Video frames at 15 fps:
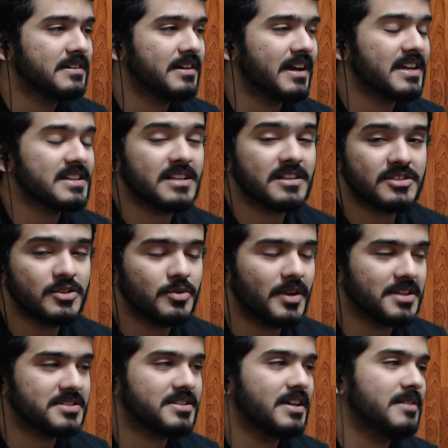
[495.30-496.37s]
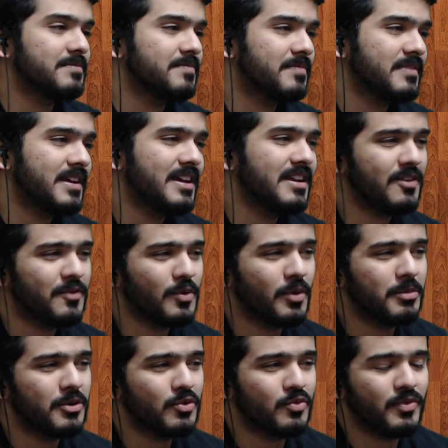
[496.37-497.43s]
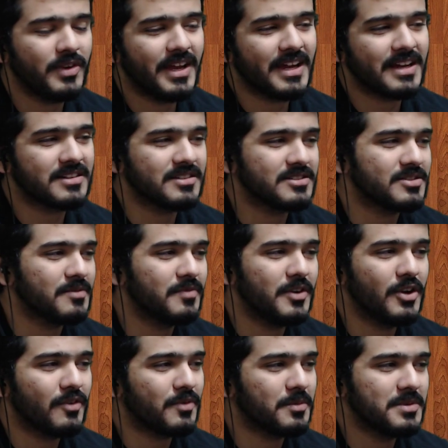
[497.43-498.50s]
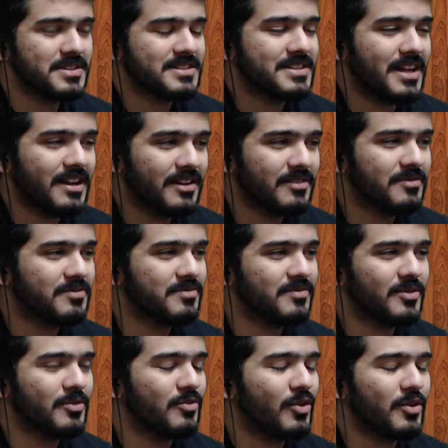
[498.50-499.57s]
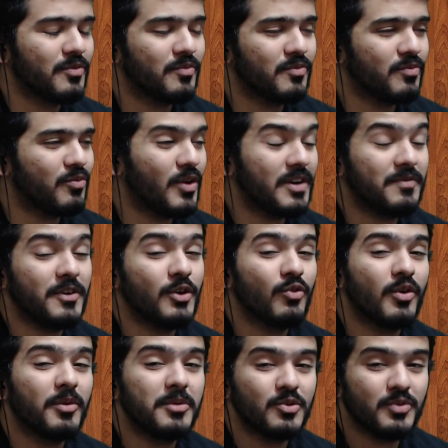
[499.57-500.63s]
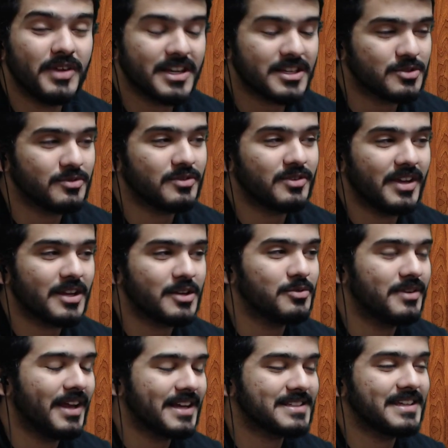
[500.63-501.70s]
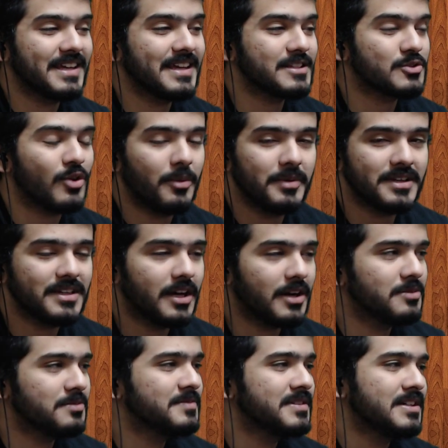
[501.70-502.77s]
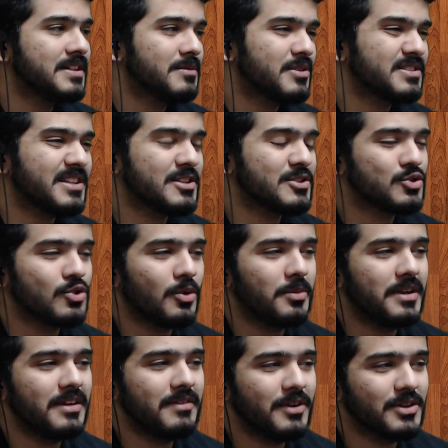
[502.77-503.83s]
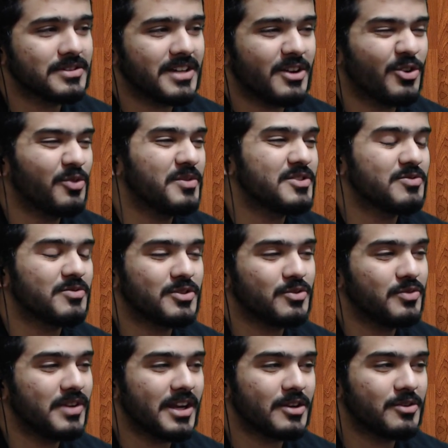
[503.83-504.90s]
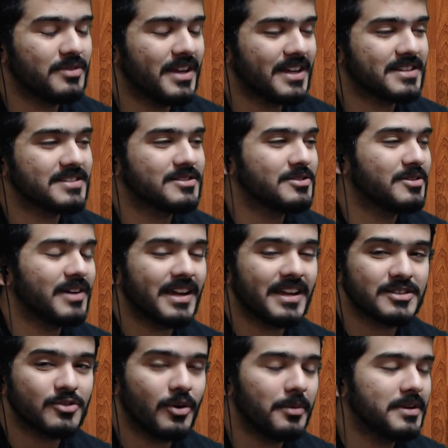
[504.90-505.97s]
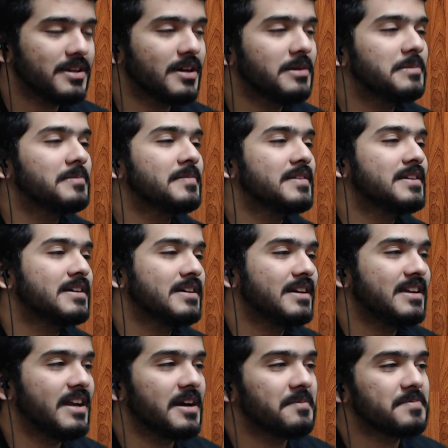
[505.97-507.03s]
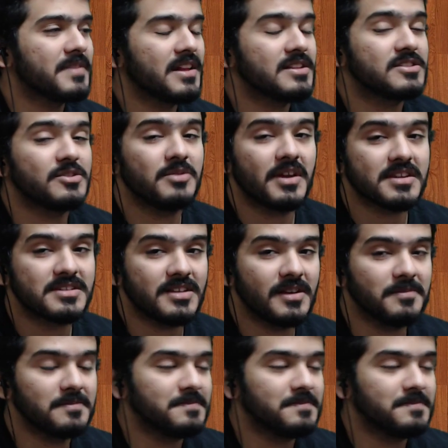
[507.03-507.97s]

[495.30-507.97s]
I guess I'll see you next time. And if you want me to react some video from this channel, or what video you want me to react to next, I guess comment down. Because there's so many videos, I don't know which one to react to next, so I guess comment down. And yeah, I'll see you next time.